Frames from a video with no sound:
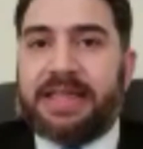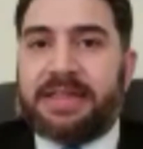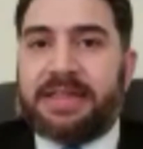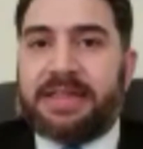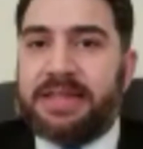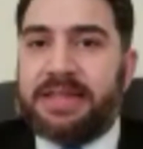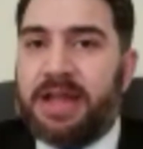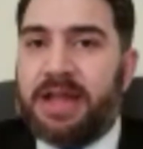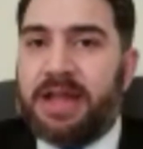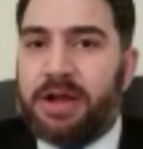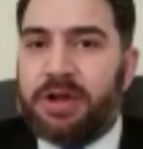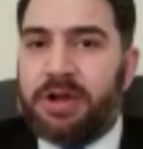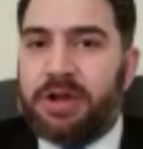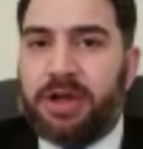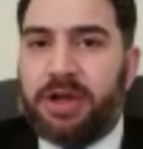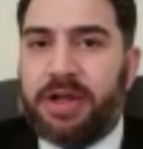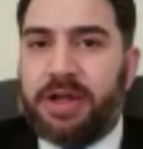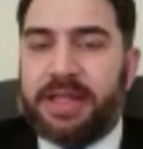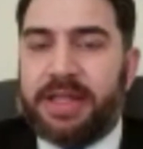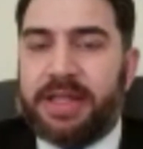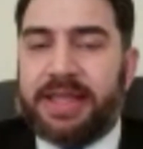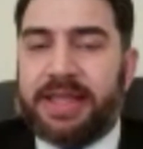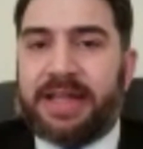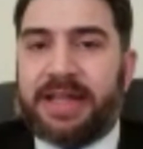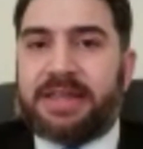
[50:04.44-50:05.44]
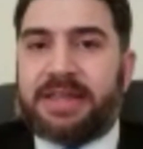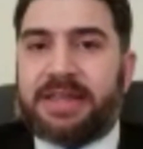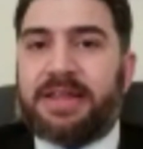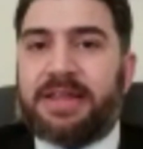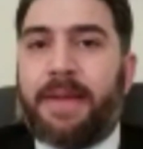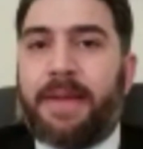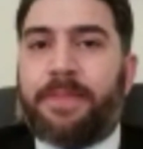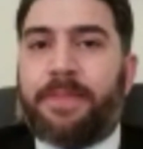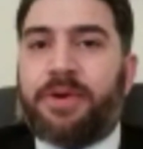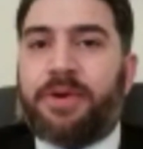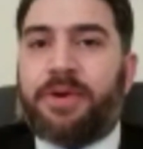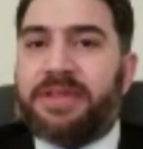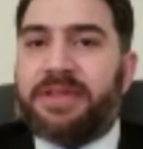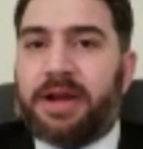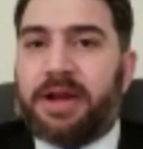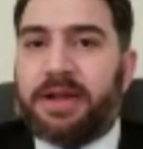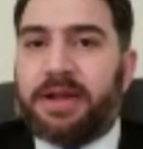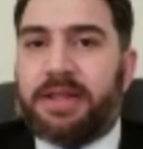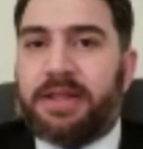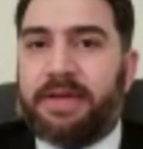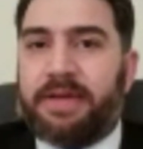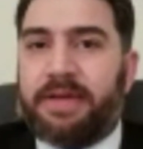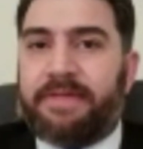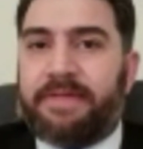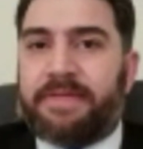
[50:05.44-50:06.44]
That is not good. That's not
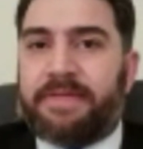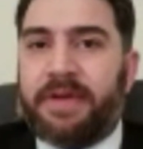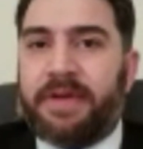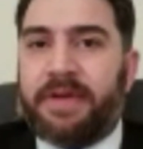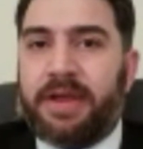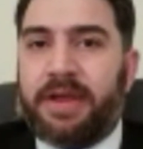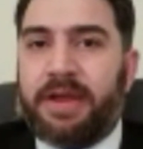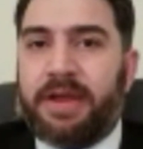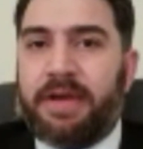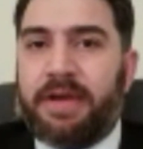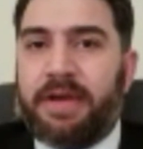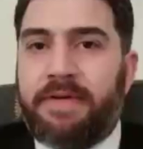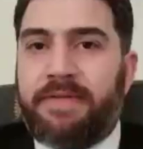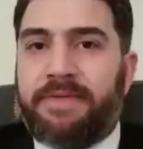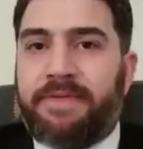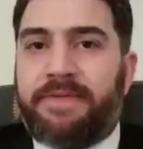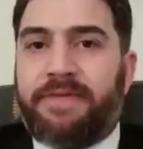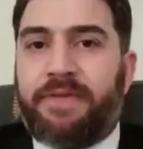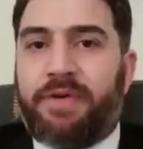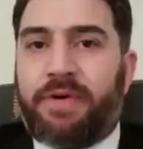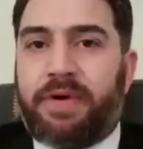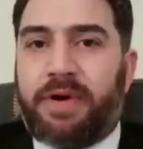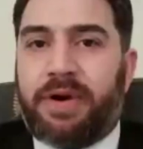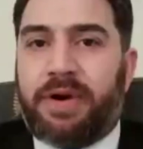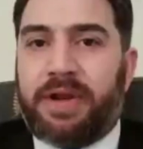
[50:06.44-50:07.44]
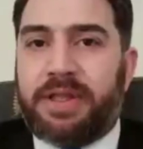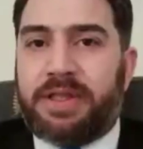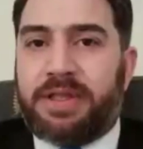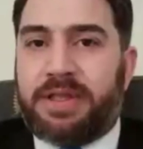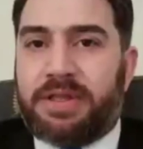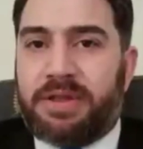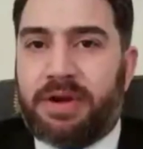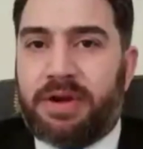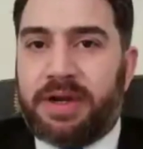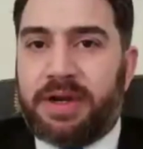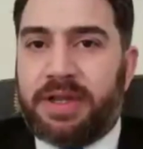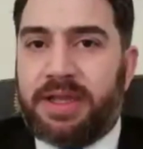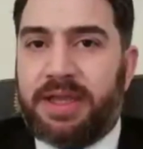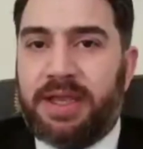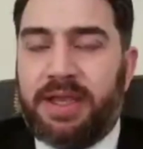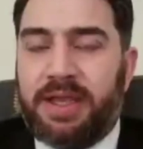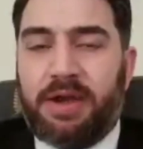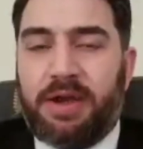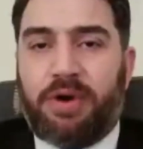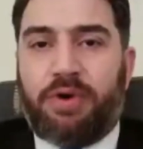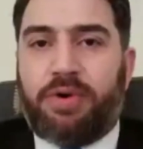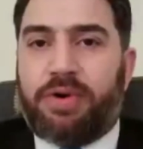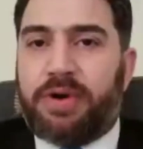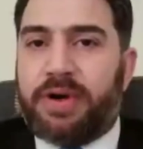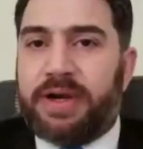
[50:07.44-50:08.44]
productive for
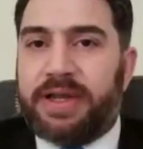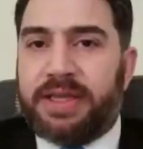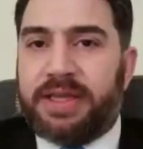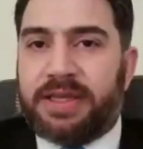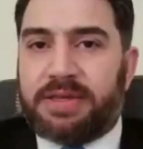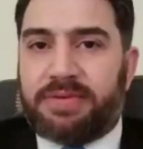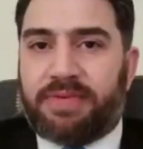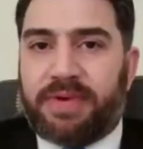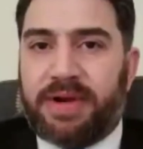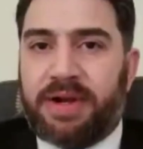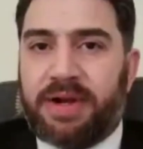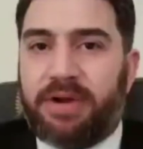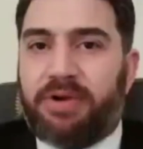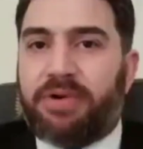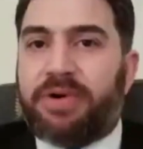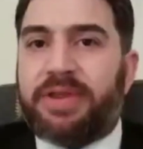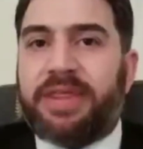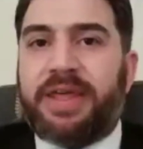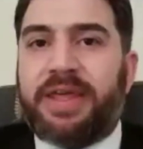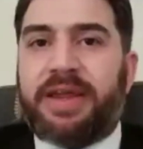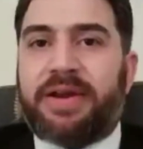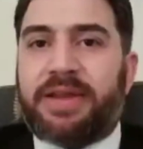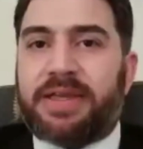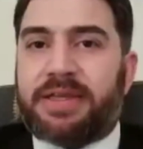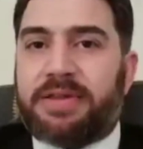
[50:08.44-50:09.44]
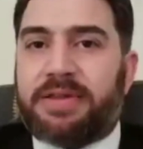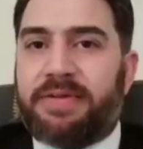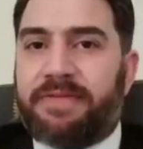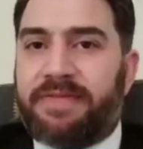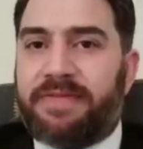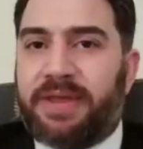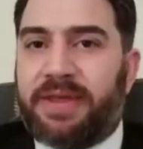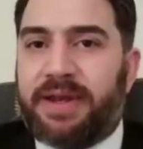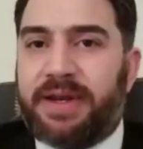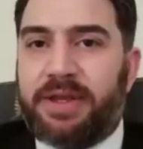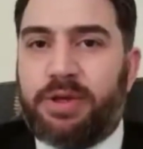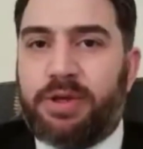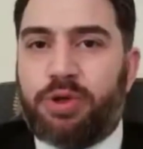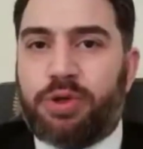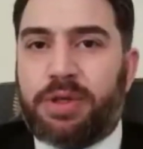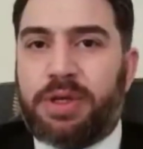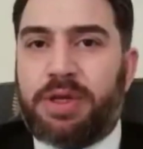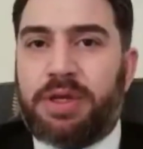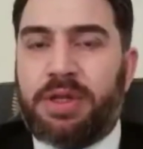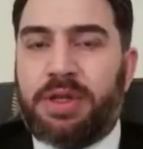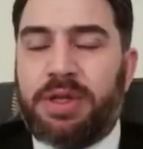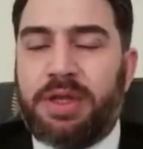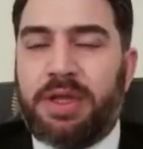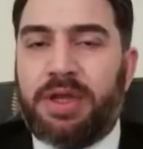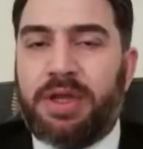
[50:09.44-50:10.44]
Turkey or Israel or the rest of the
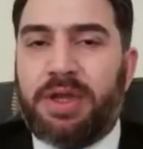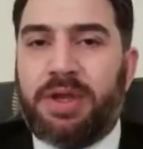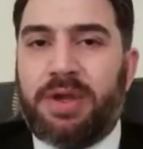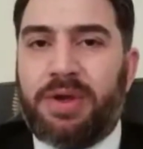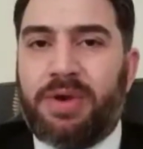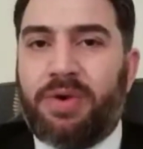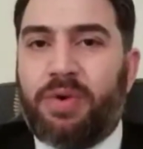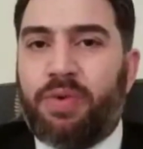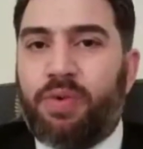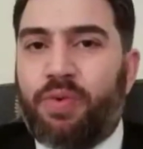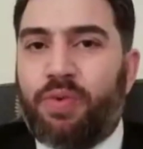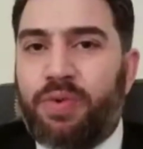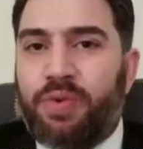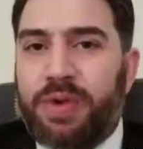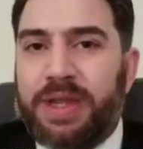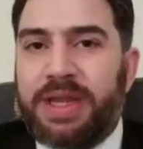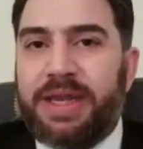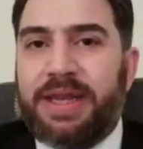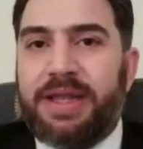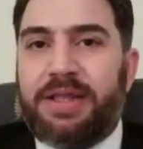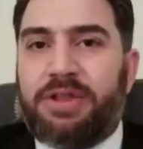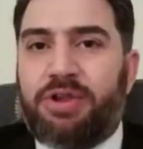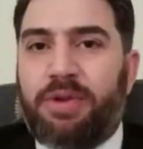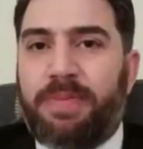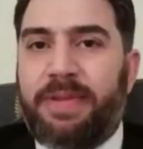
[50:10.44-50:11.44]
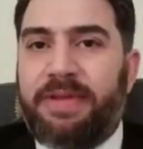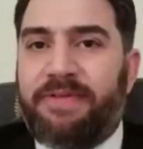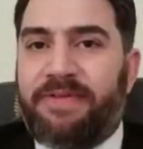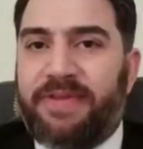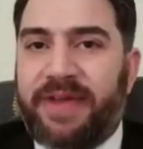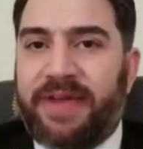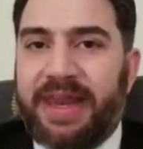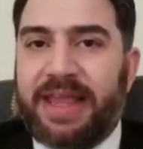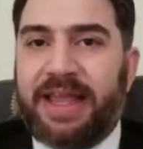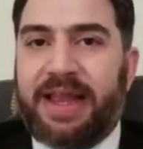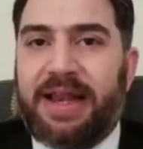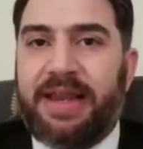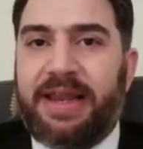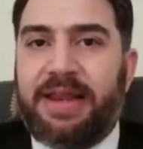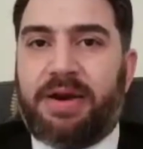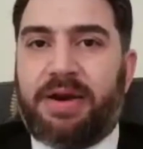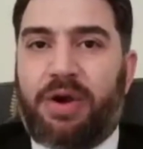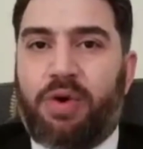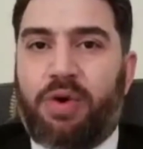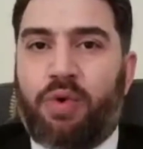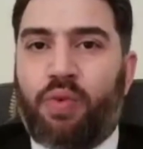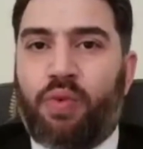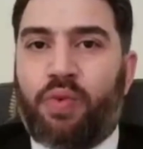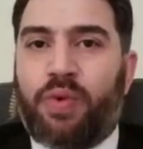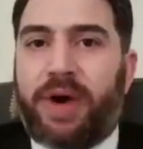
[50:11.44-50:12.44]
region. We need to be very clear
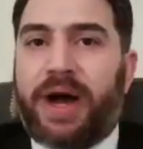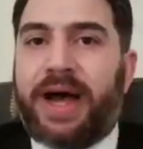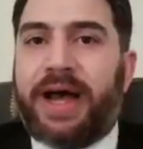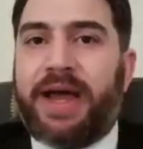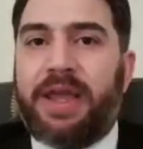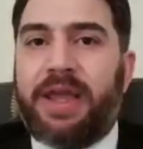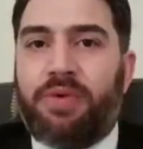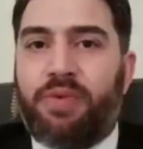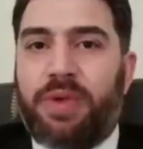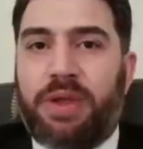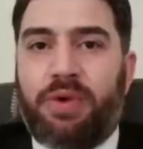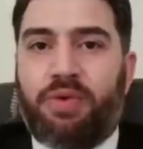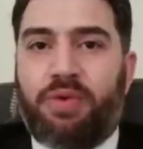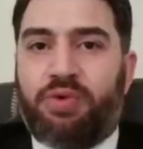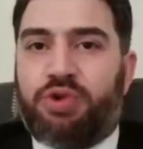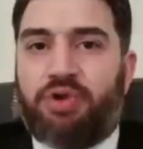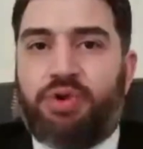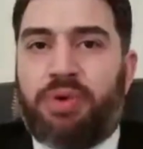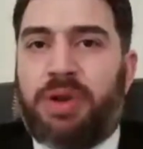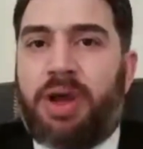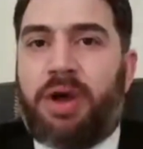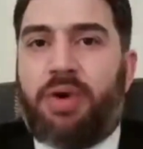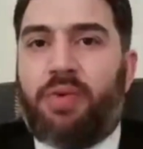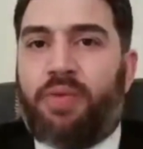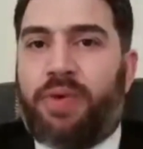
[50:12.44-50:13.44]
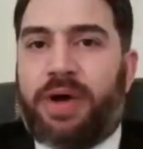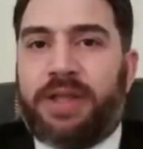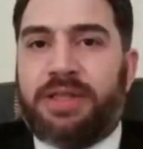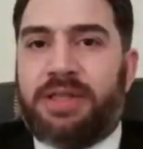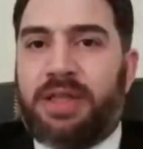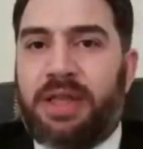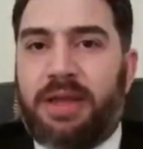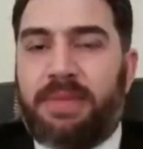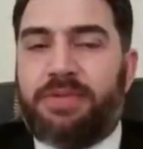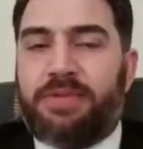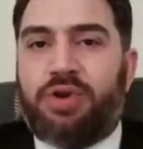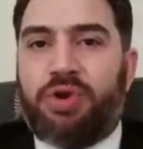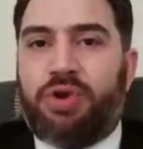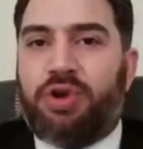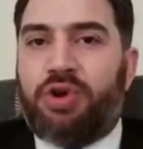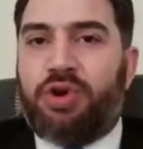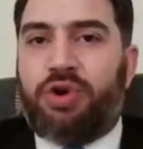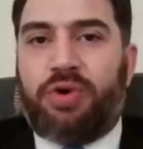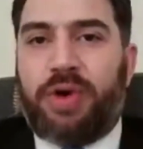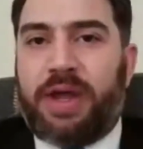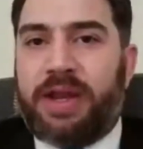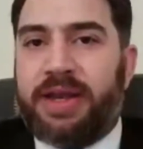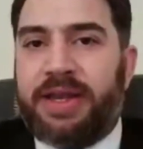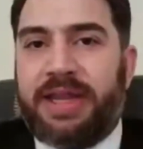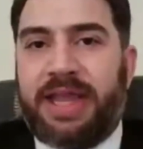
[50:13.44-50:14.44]
on why we do not want him to go
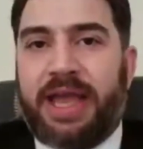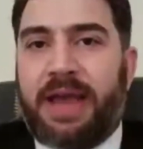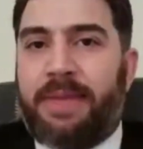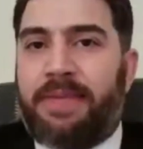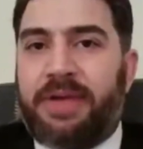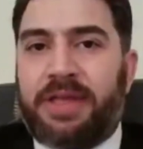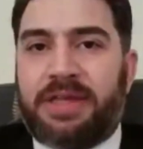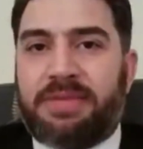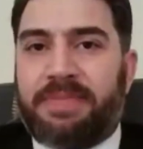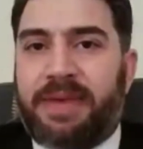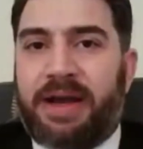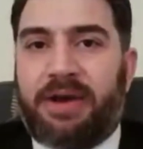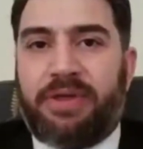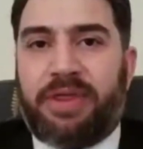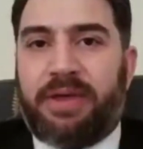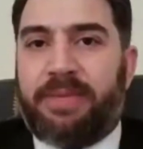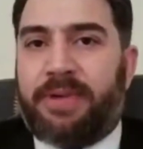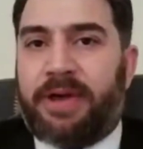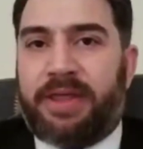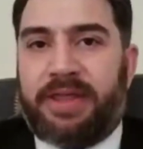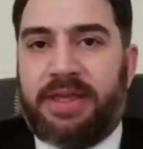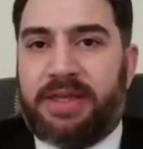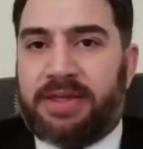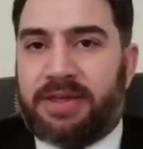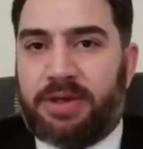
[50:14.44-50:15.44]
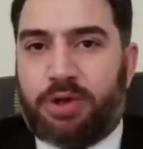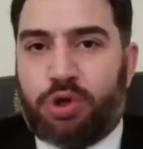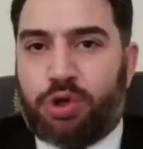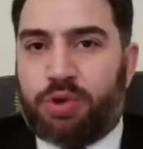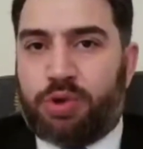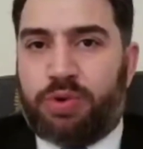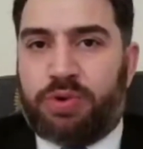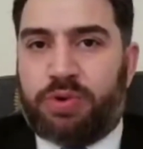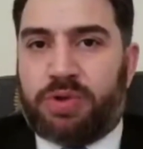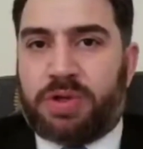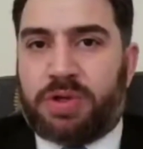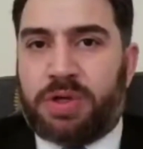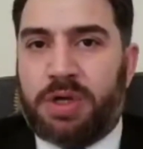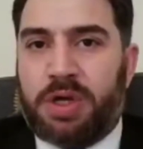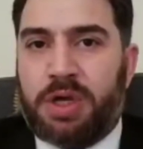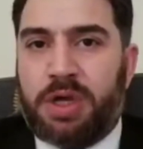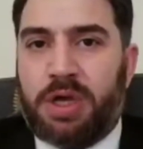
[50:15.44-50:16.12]
and yap his mouth about these issues